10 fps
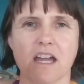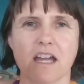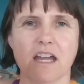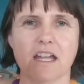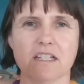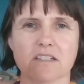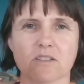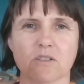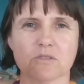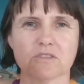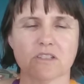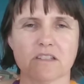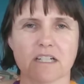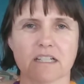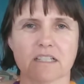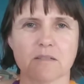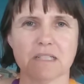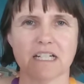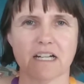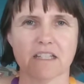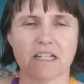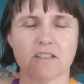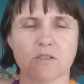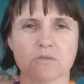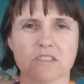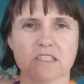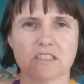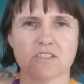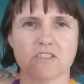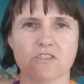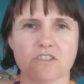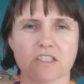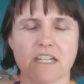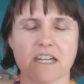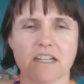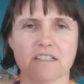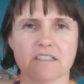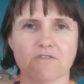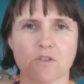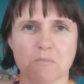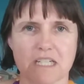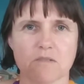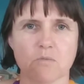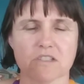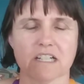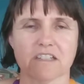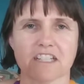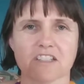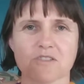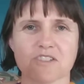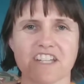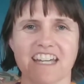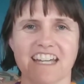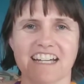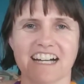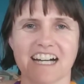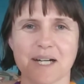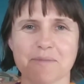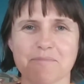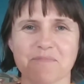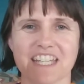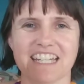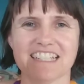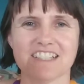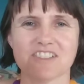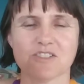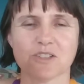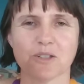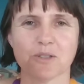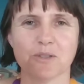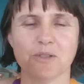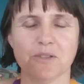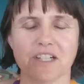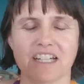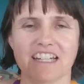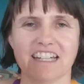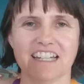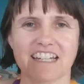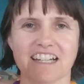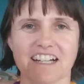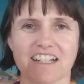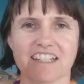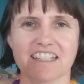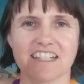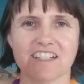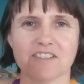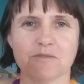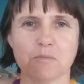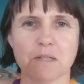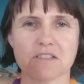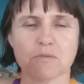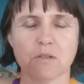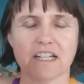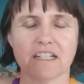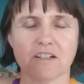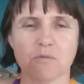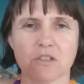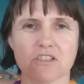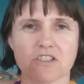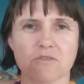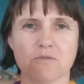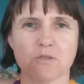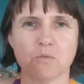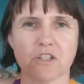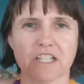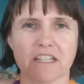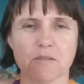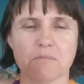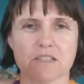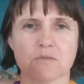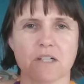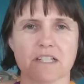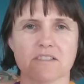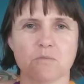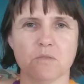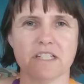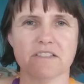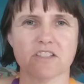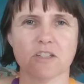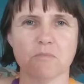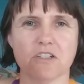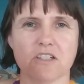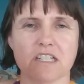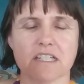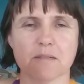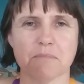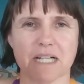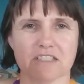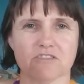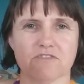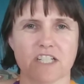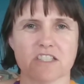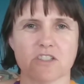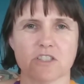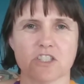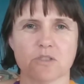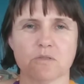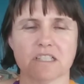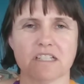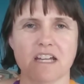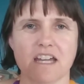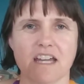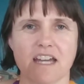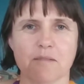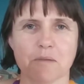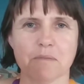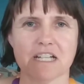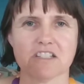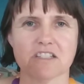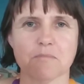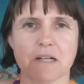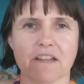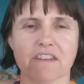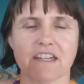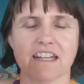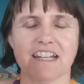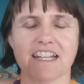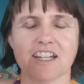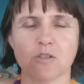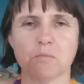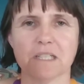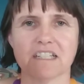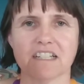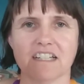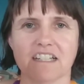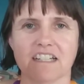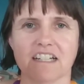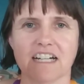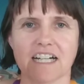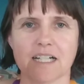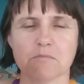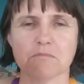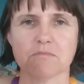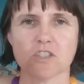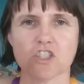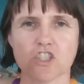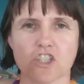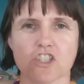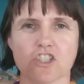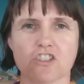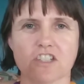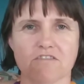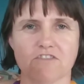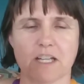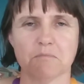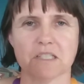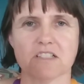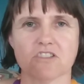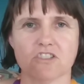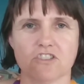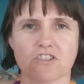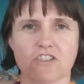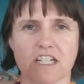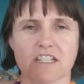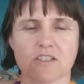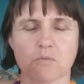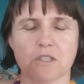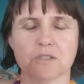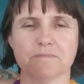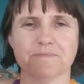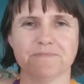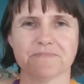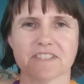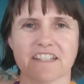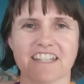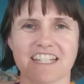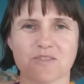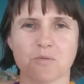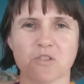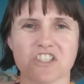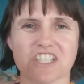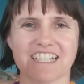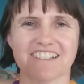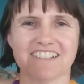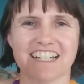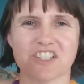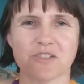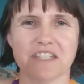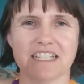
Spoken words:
And alongside that can be other adults, and it's usually, and for me it was other adults, and so the best way, I wanted to work out the best ways that we as a community can pass on faith to our children, and my passion's about that, and helping churches and families to do that as well. Thanks for watching, and I'll catch you in the